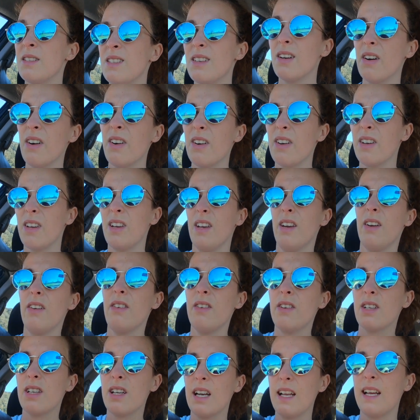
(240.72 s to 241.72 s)
not
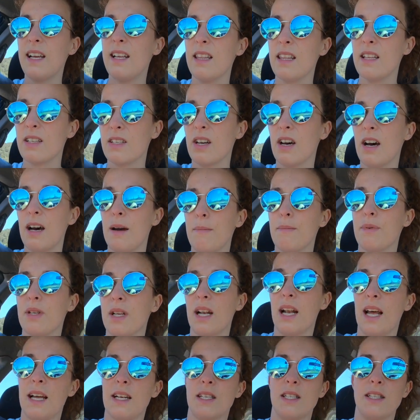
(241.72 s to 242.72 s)
usually the type to
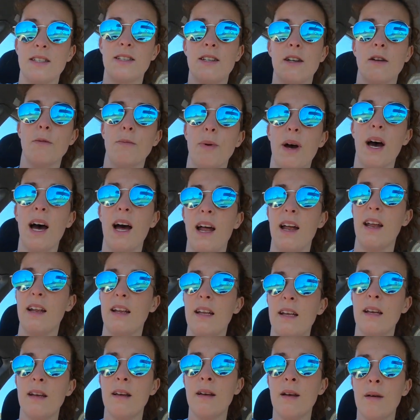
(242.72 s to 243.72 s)
disobey,
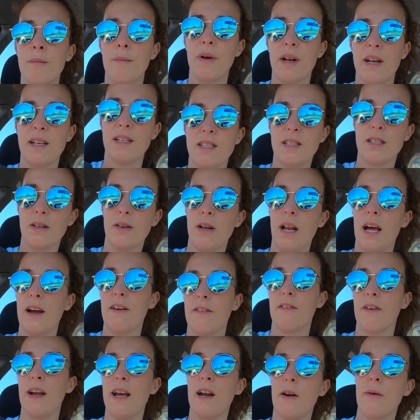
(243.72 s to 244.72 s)
but he still
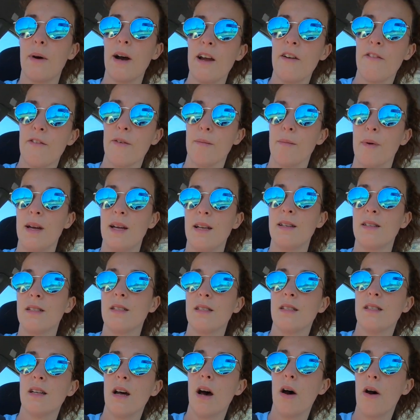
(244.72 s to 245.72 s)
ran away from me.
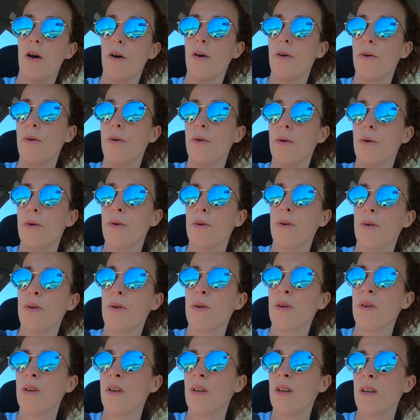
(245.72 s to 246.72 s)
So, I
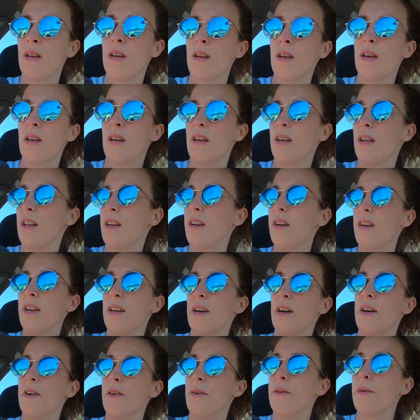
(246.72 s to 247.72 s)
don't
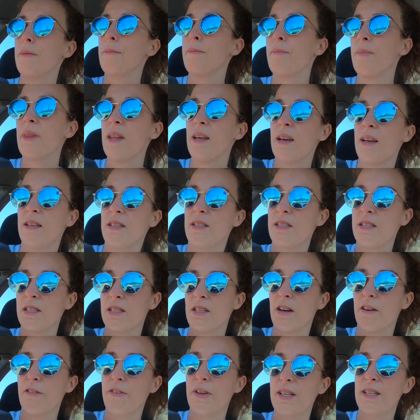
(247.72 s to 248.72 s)
know. He's just
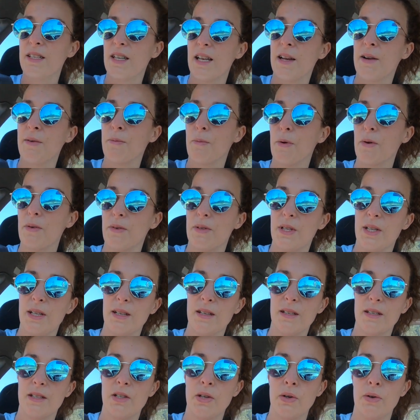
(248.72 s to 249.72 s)
obviously
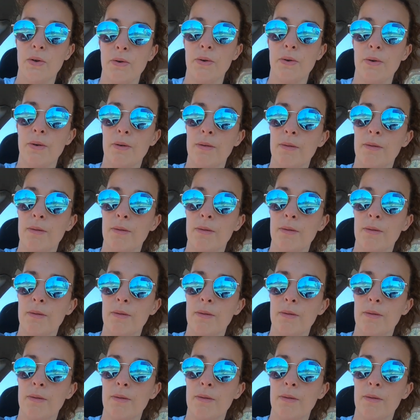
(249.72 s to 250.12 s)
wanting to